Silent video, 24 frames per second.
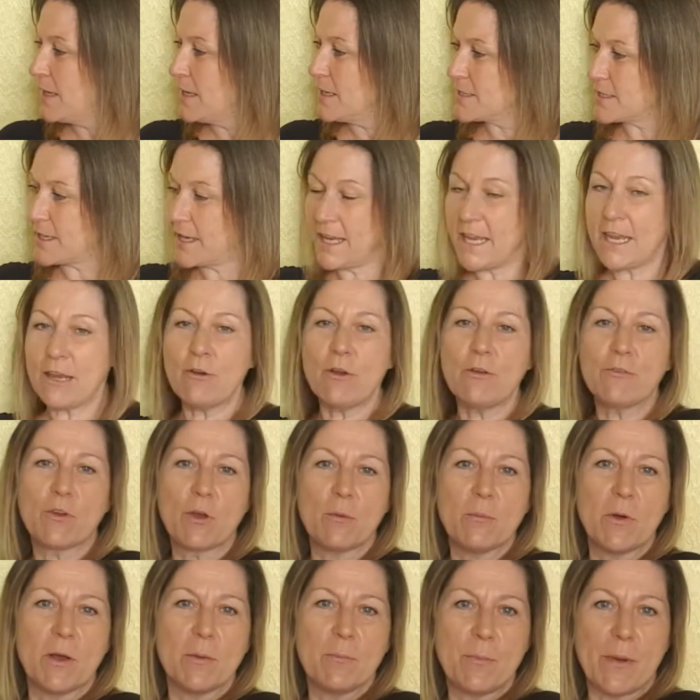So here I've
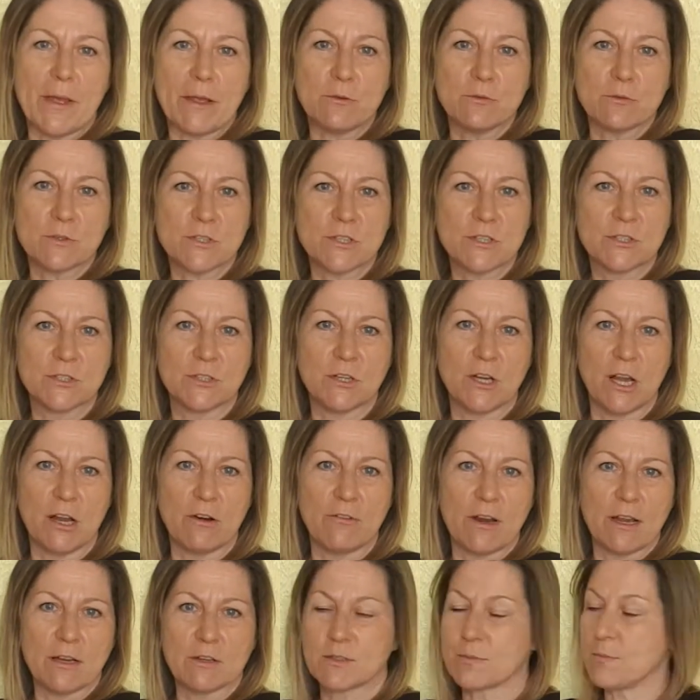got my belt
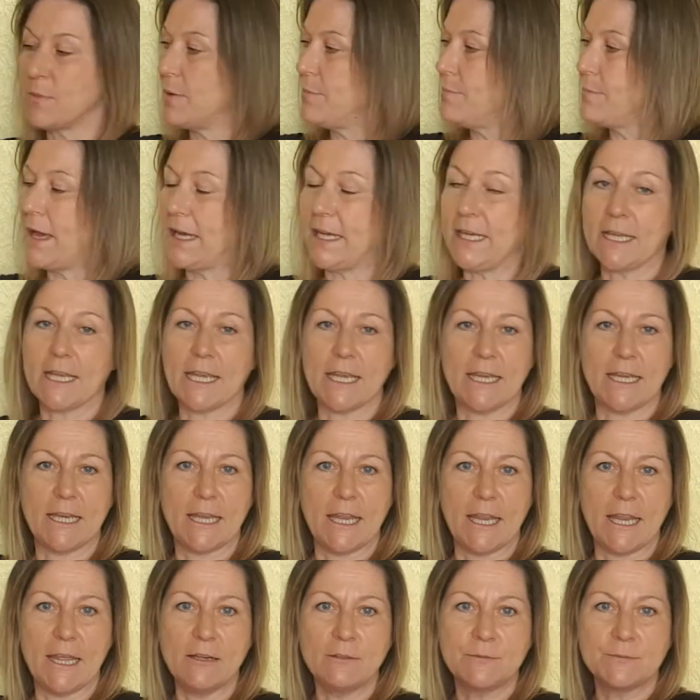around my mannequin
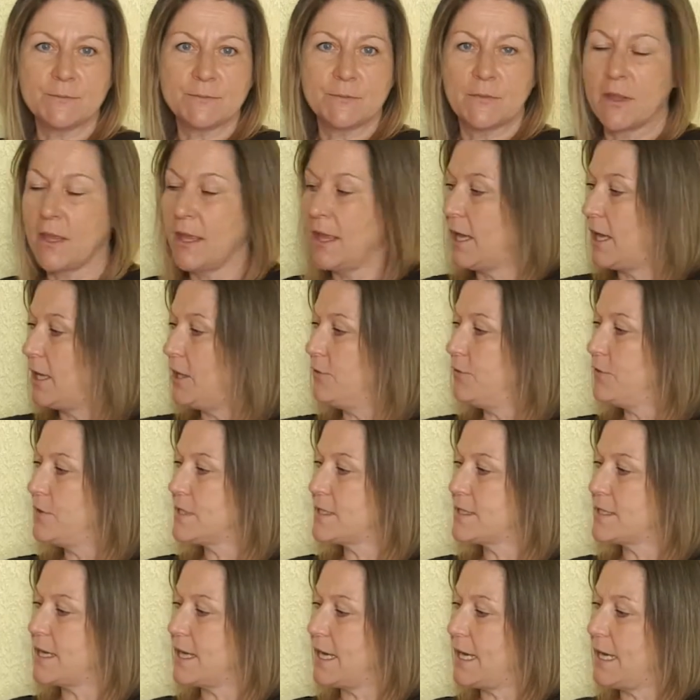here, and if you
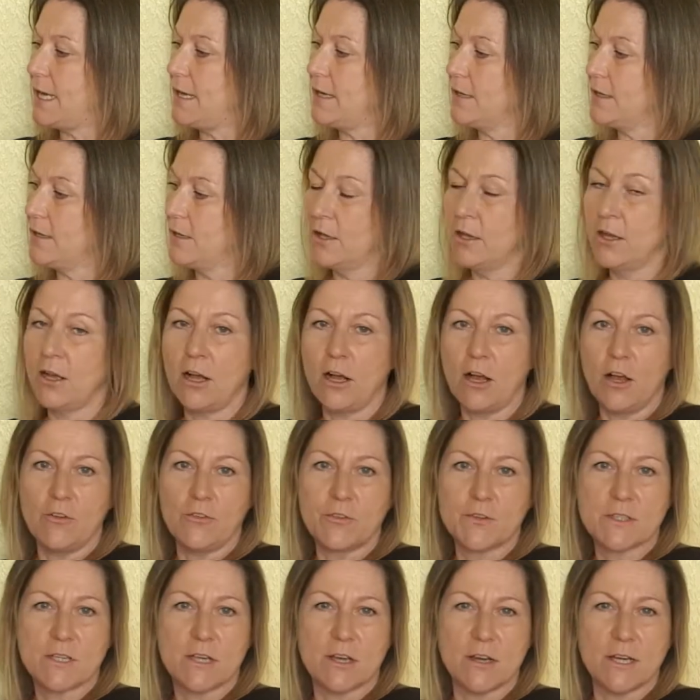see
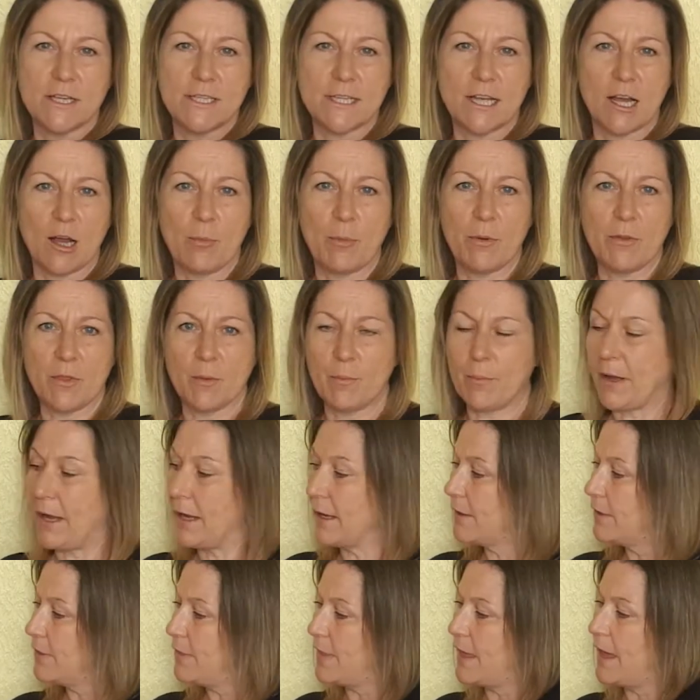I've tied it up at the
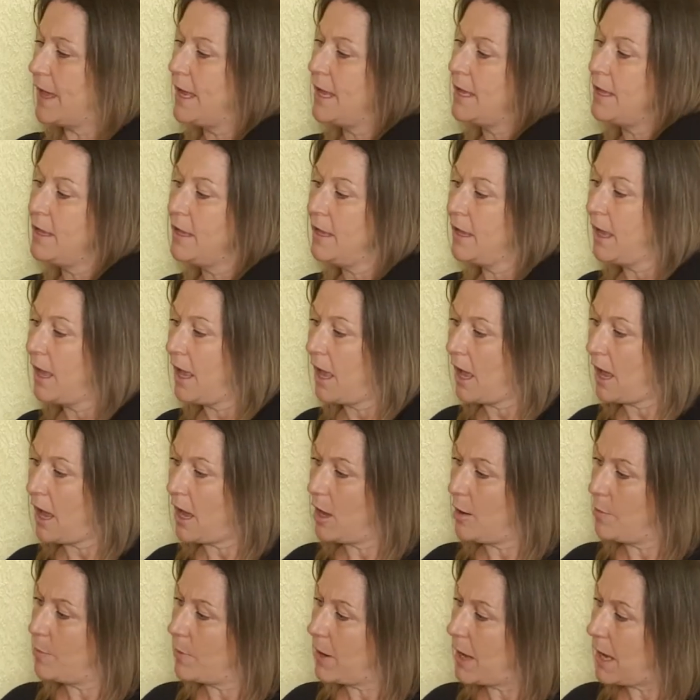back there,
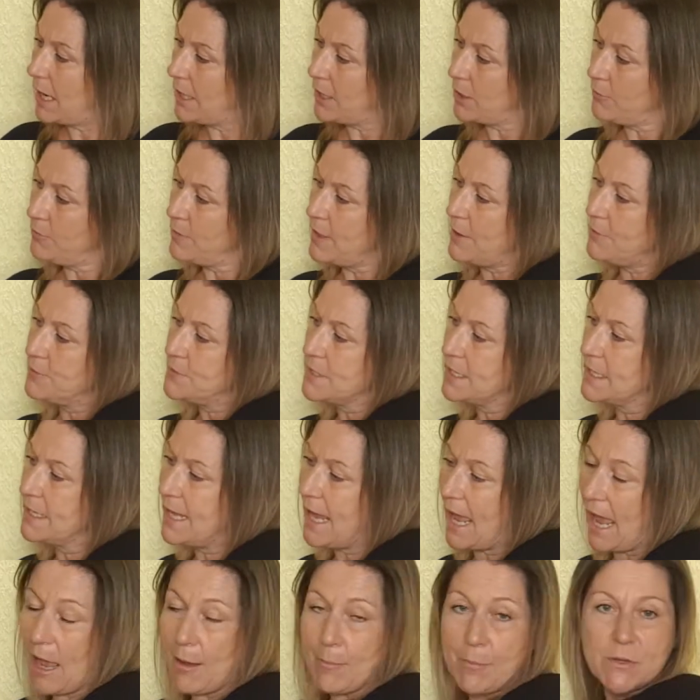and I've left a
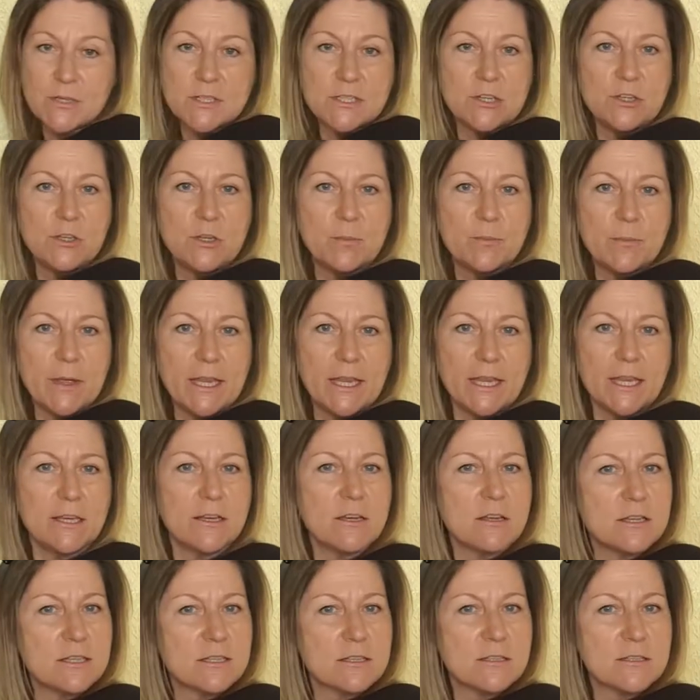gap so you can make it
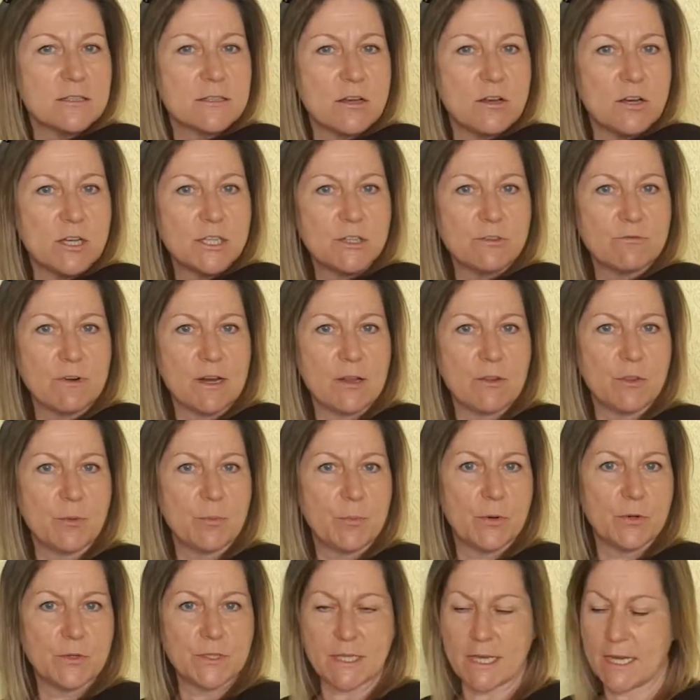nice and tight around
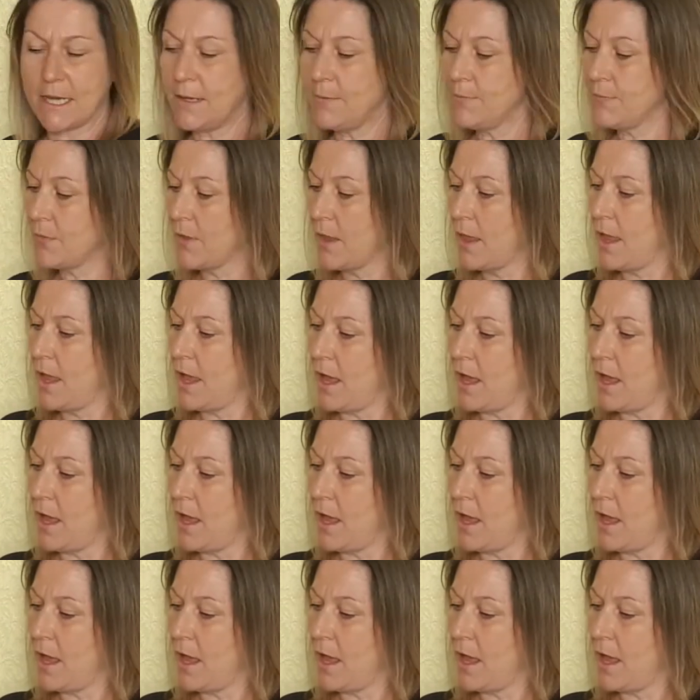the body.